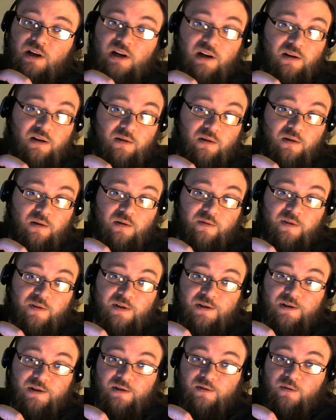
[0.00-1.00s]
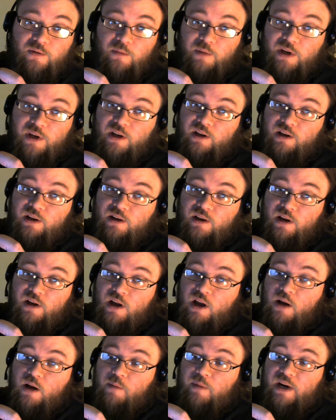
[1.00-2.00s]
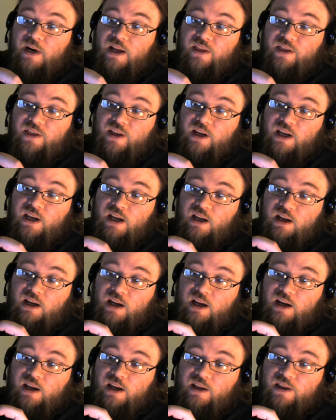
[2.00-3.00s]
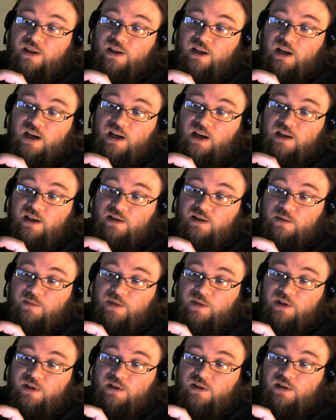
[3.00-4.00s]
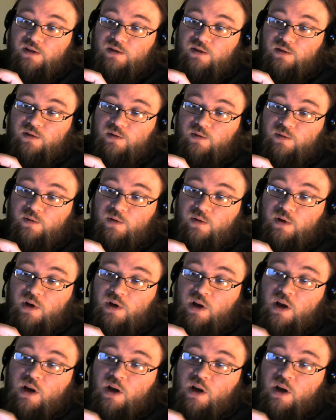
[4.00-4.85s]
And I don't know if it's just for me, but I think it has something to do